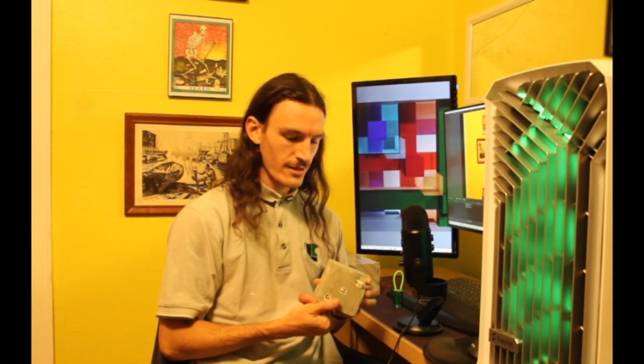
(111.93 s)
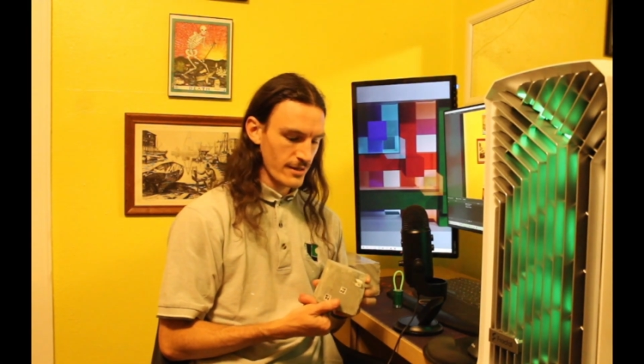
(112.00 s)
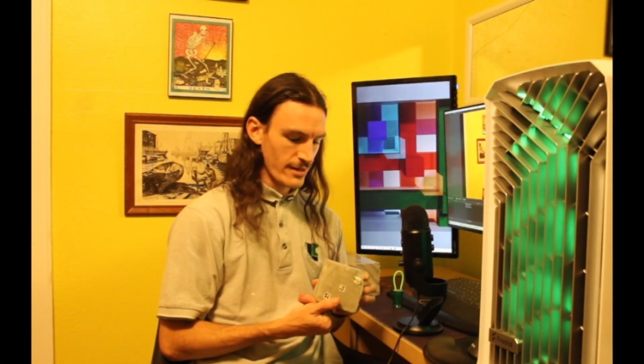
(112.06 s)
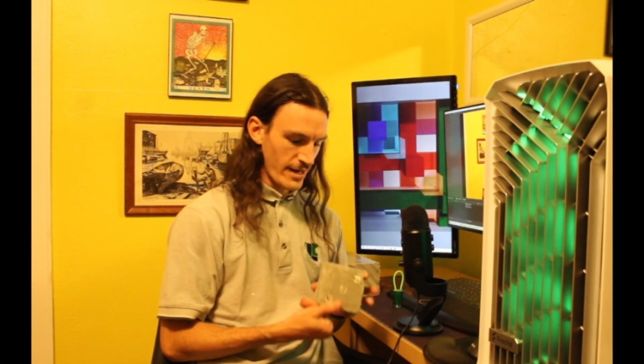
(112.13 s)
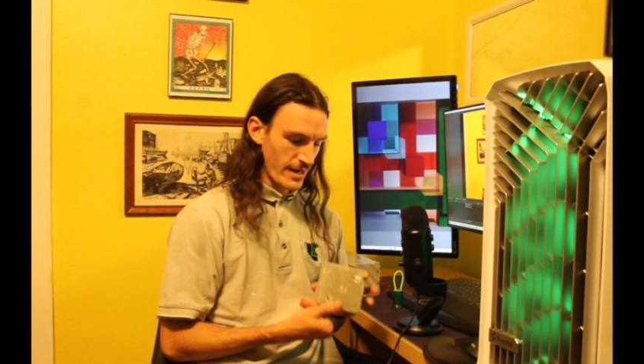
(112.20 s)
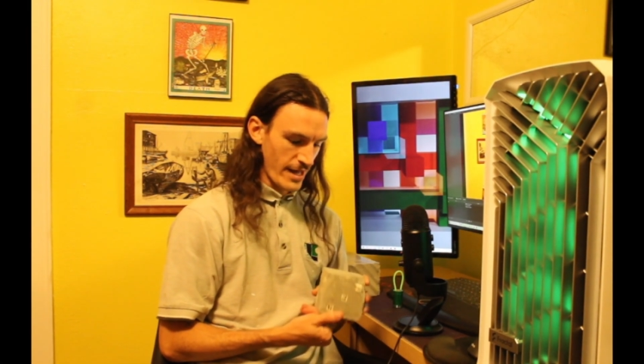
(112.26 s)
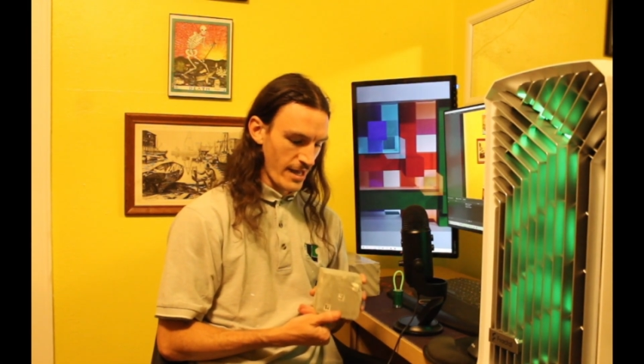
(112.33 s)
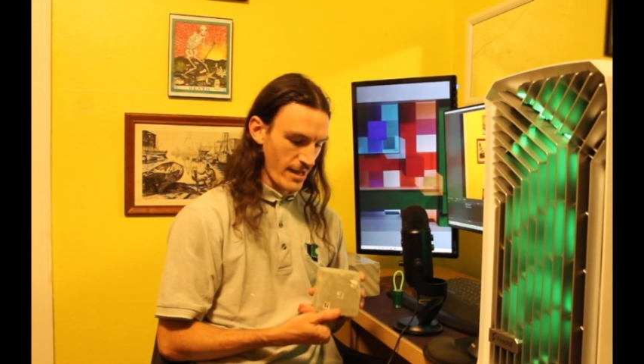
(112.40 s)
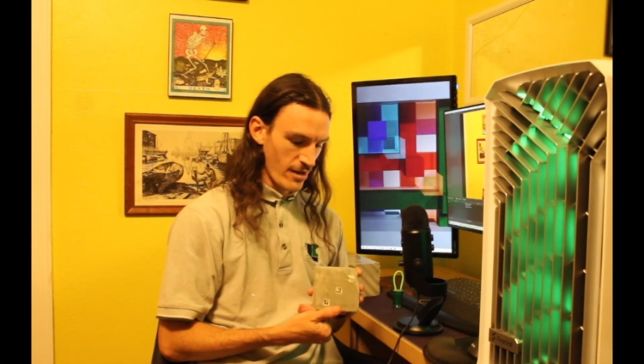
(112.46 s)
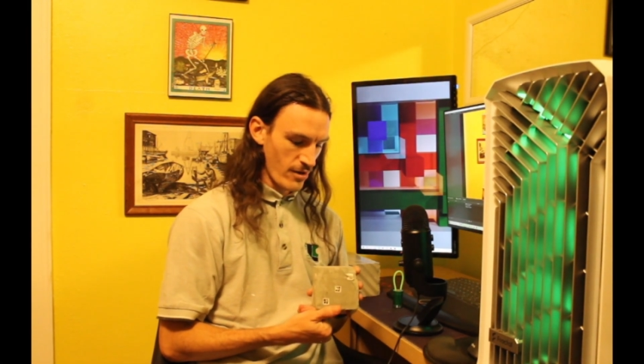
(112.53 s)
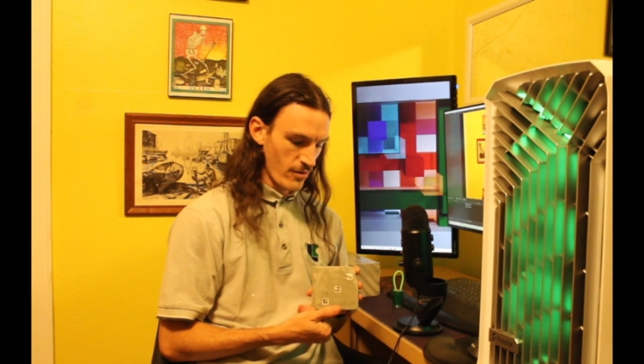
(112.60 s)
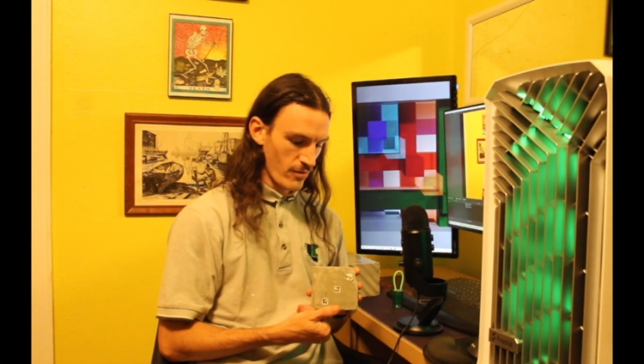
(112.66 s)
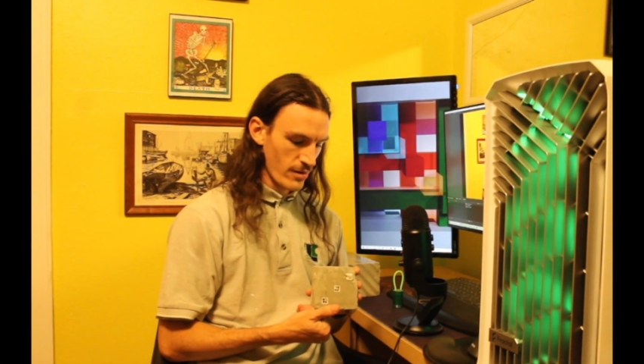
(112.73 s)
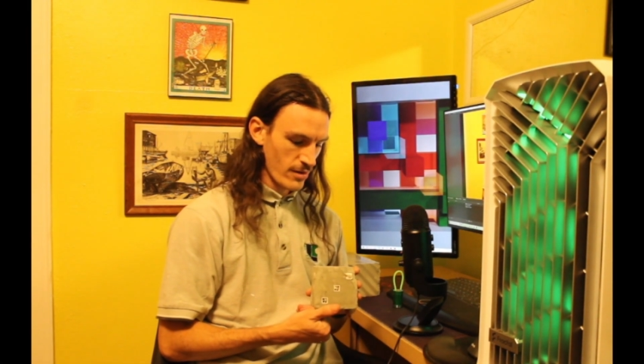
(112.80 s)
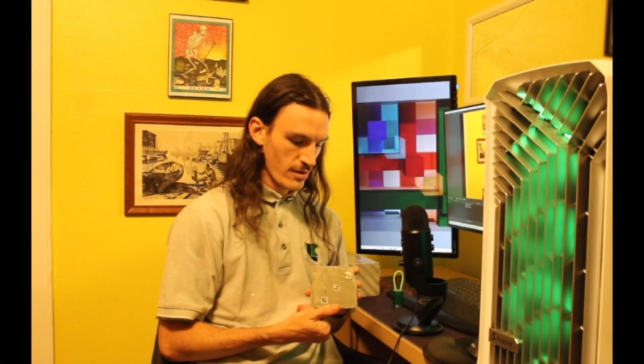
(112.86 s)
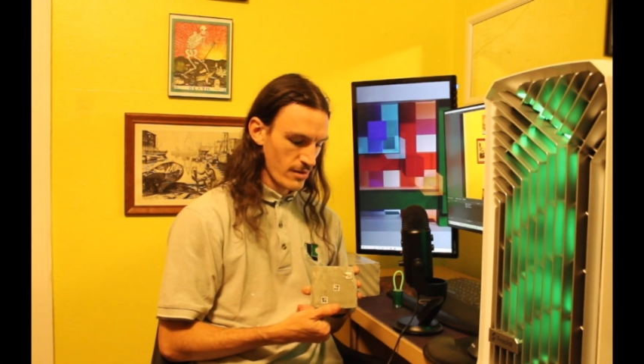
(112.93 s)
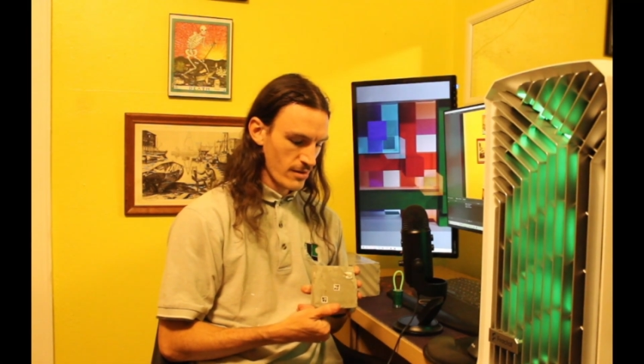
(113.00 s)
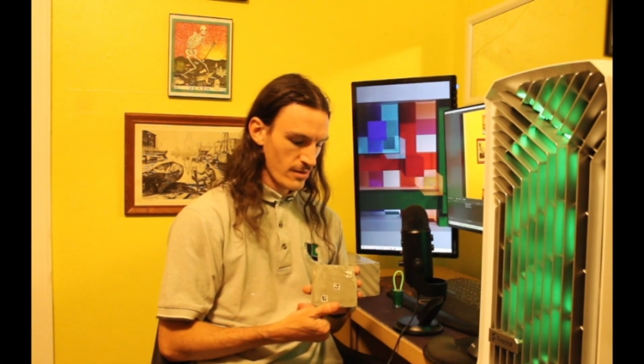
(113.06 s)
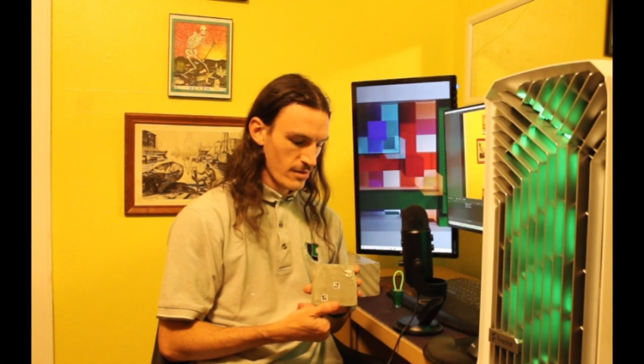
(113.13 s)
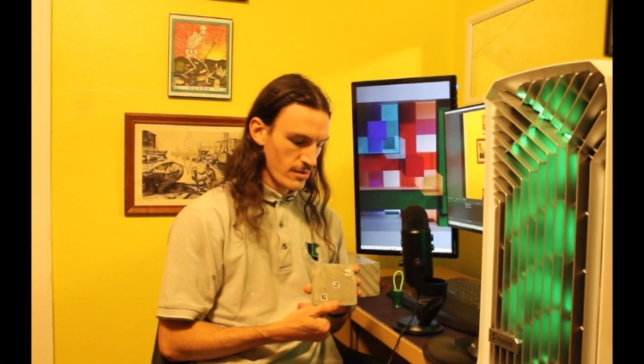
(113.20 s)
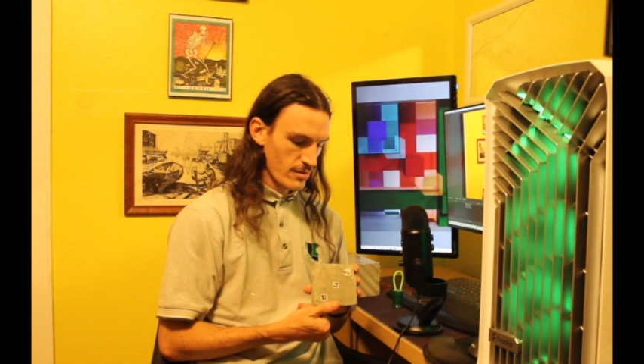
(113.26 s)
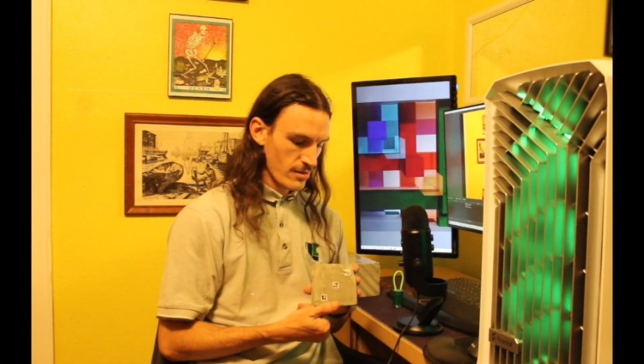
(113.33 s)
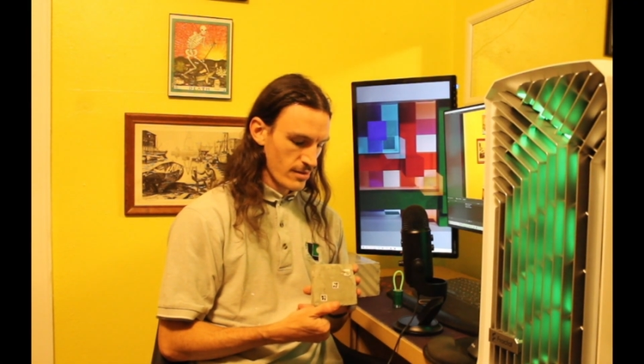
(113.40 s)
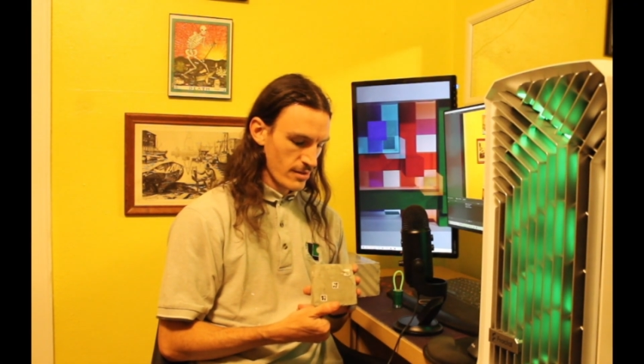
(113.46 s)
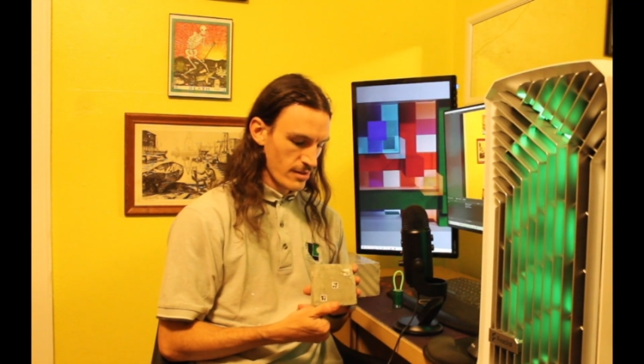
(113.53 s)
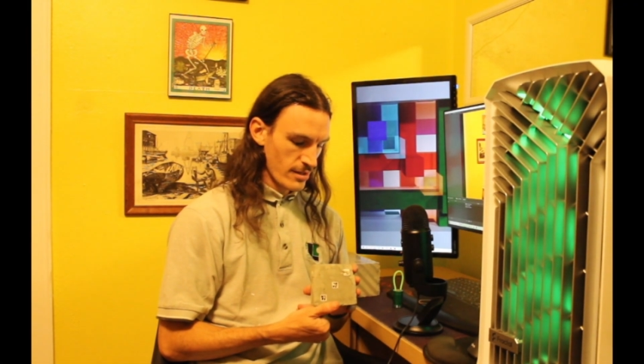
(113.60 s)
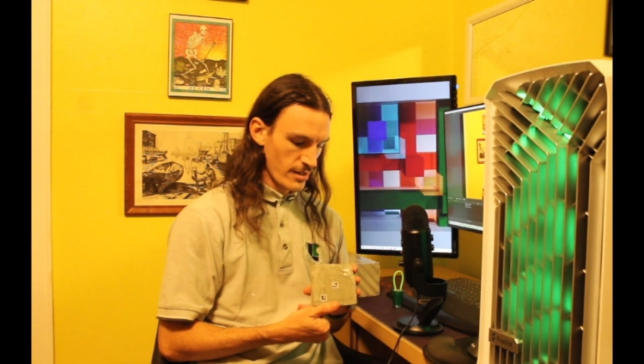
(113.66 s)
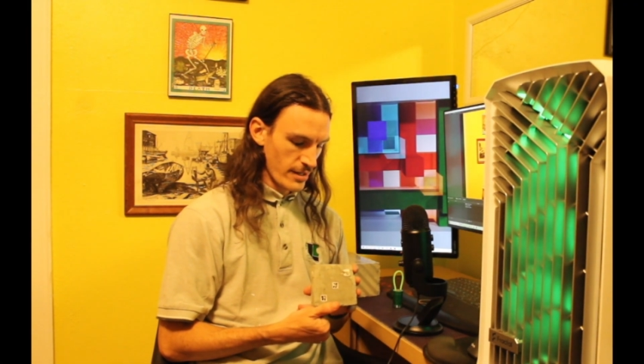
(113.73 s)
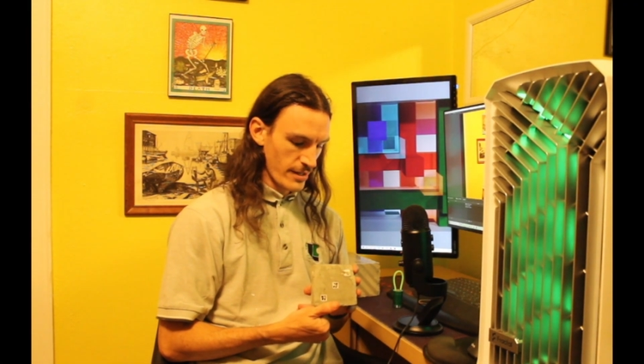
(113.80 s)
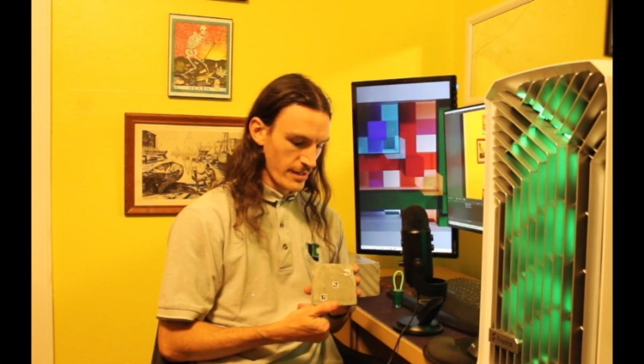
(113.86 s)
Now,
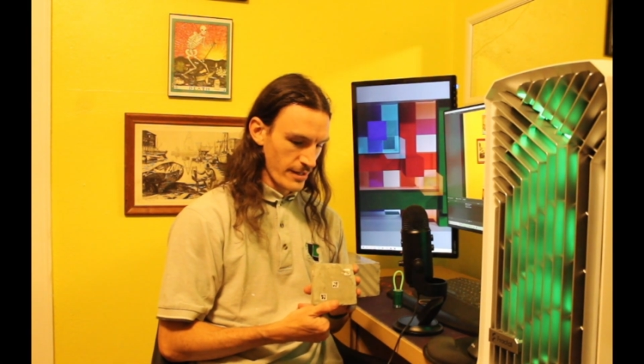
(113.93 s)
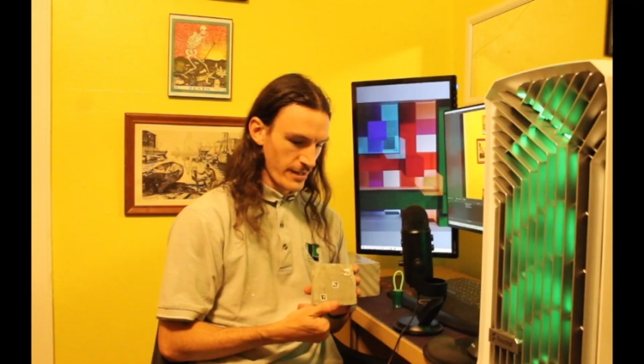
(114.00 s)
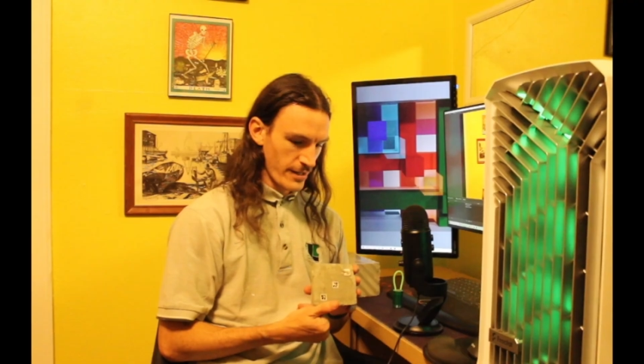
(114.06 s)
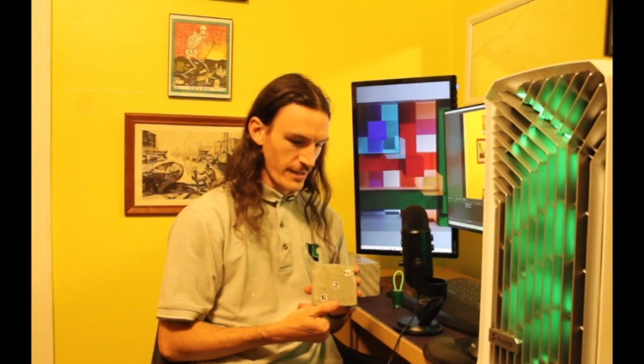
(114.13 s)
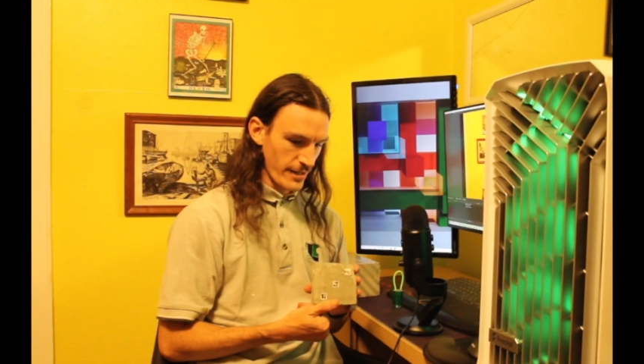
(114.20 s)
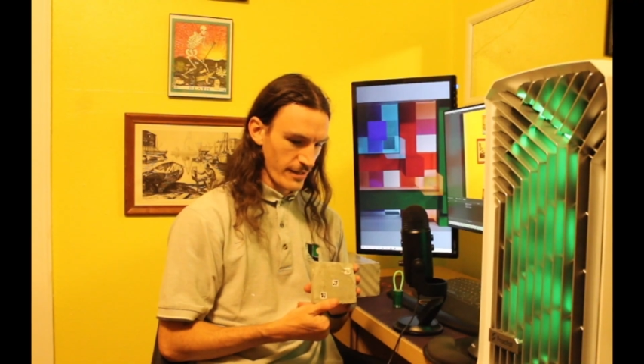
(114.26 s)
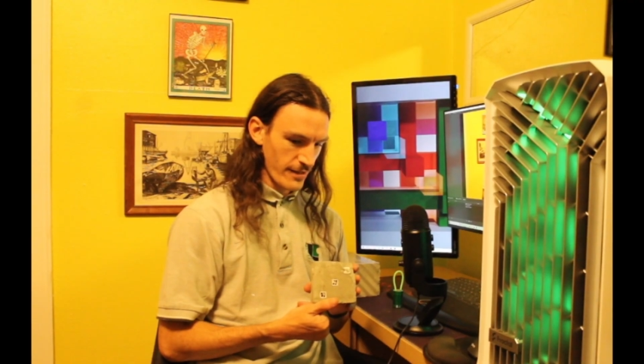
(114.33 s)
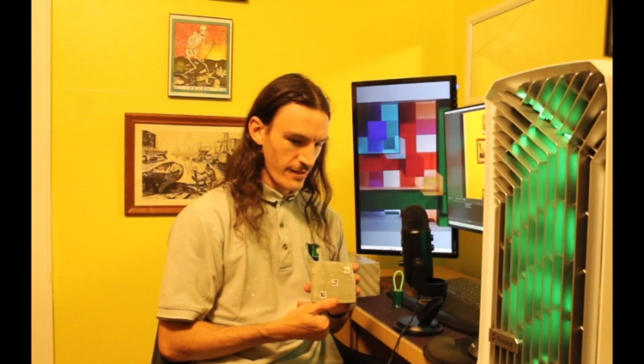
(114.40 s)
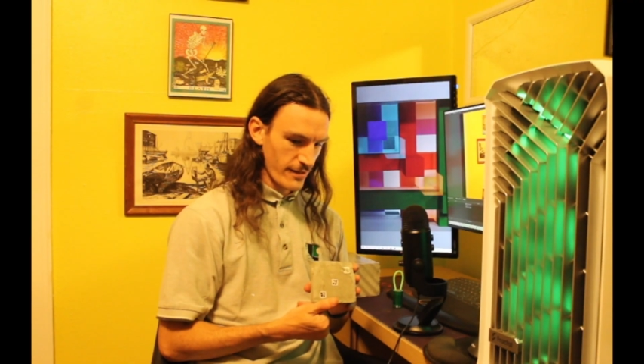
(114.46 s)
I